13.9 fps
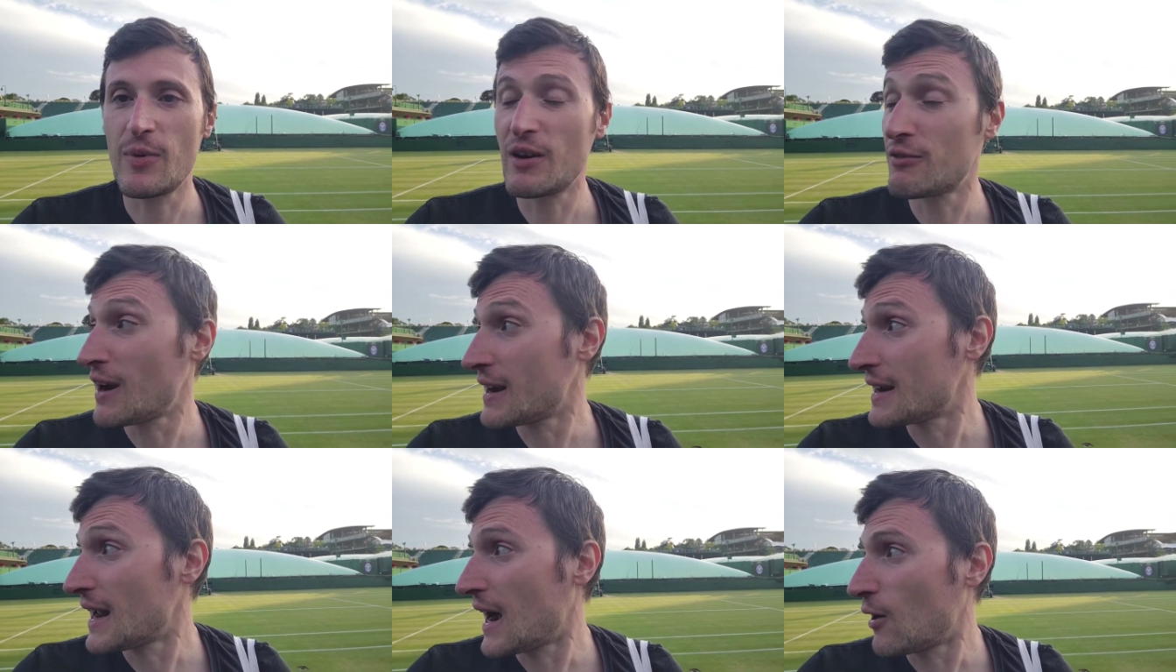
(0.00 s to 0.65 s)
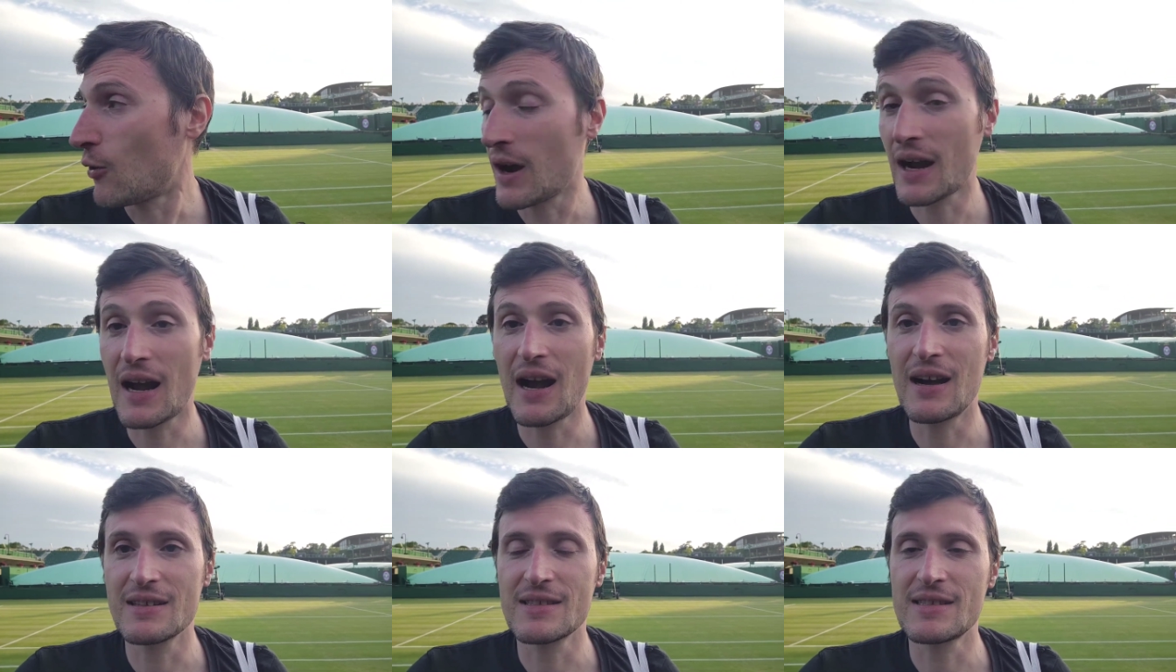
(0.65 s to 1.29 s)
but right now I
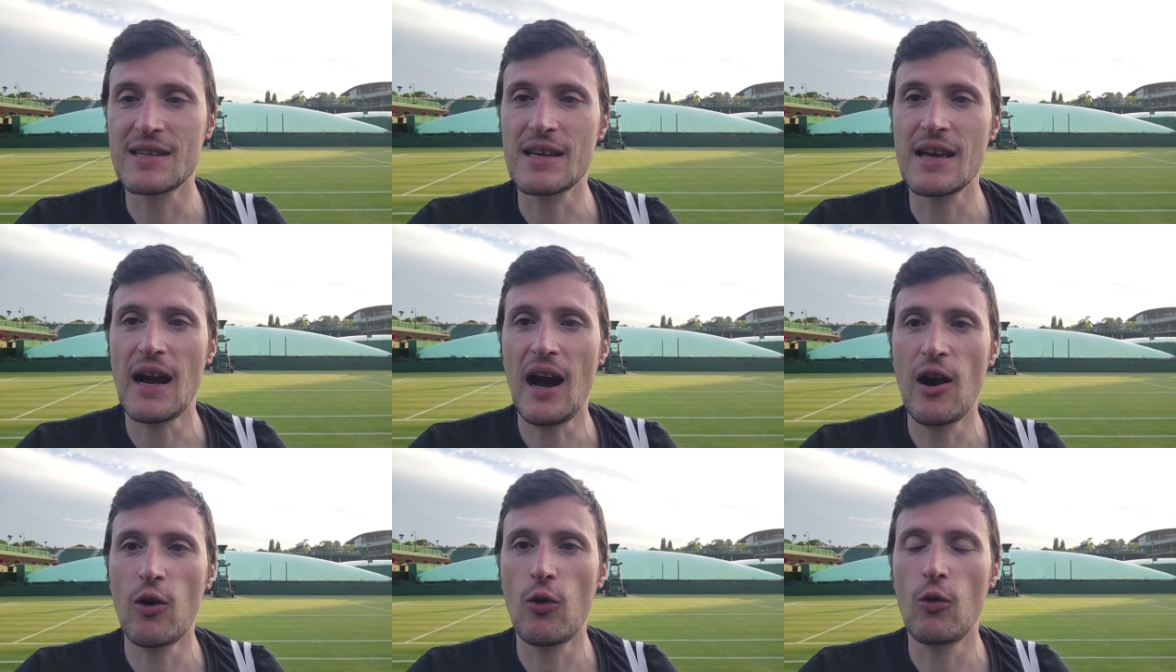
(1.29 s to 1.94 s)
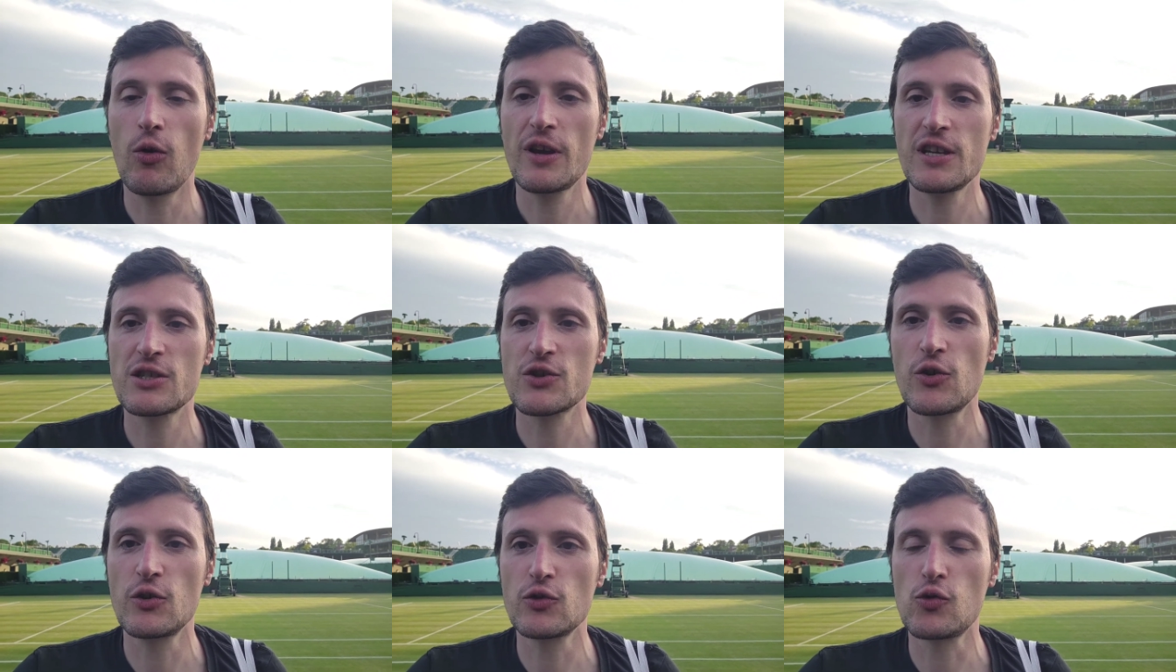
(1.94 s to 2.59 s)
can't see how he's
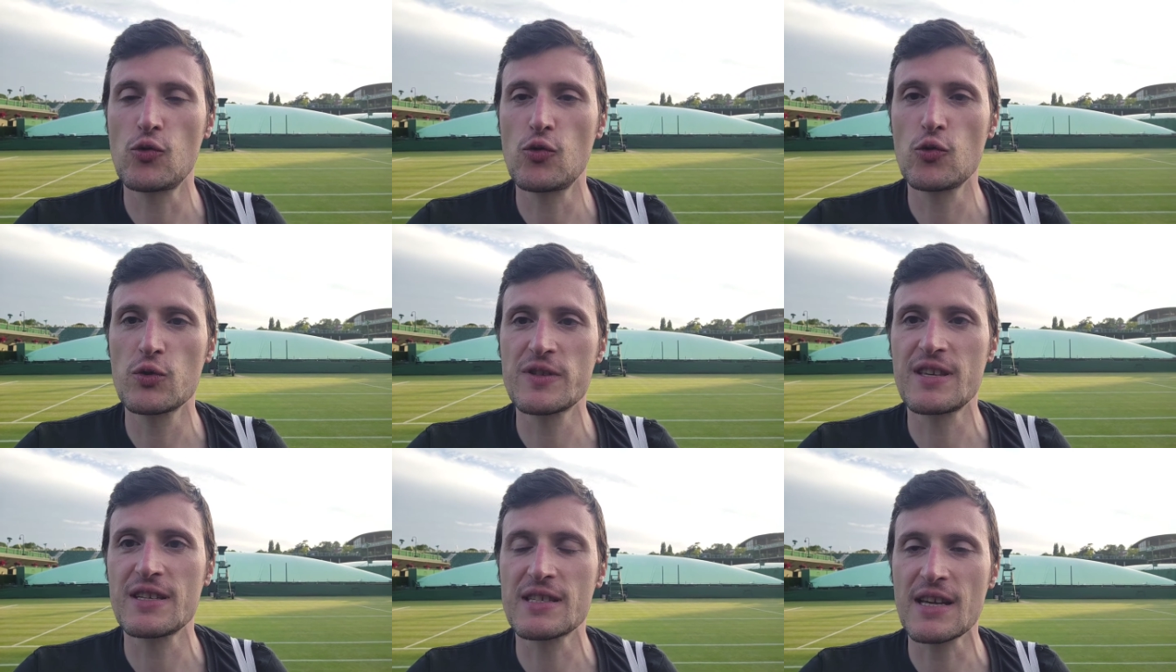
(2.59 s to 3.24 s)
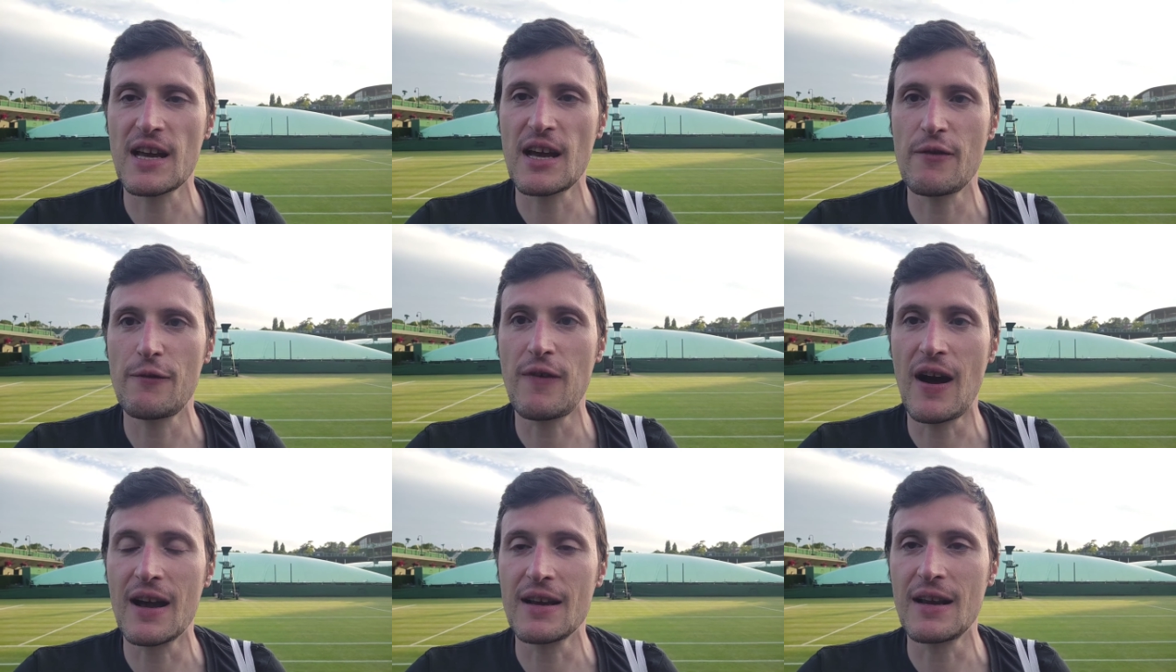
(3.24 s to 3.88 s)
going to lose this uh,
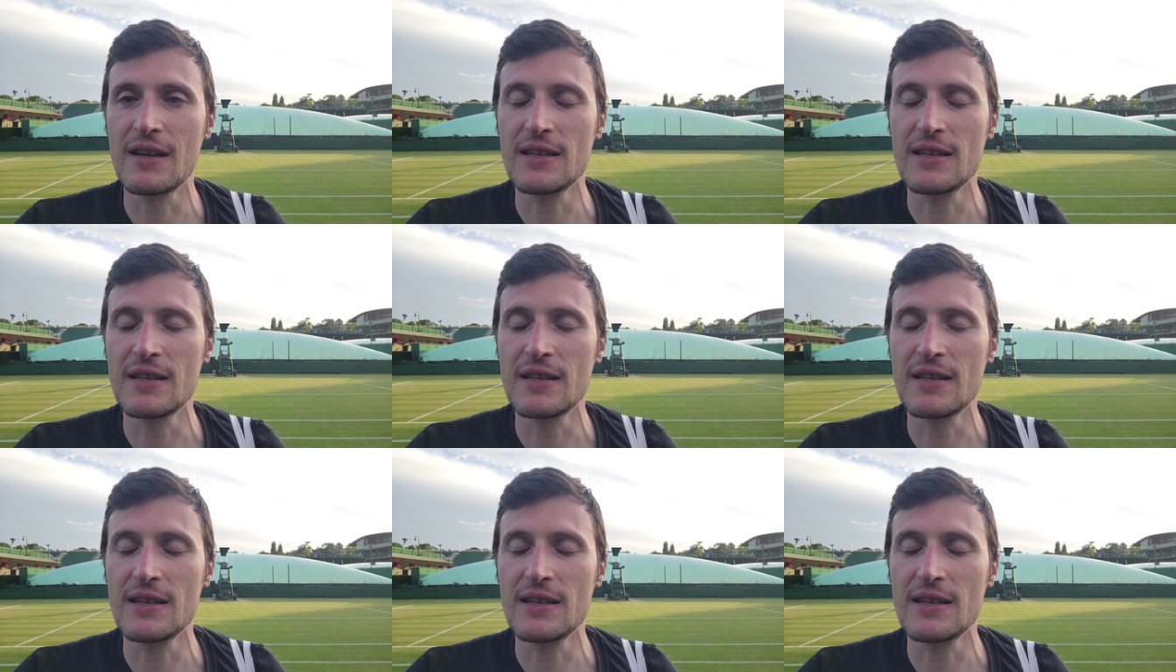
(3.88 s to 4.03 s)
final.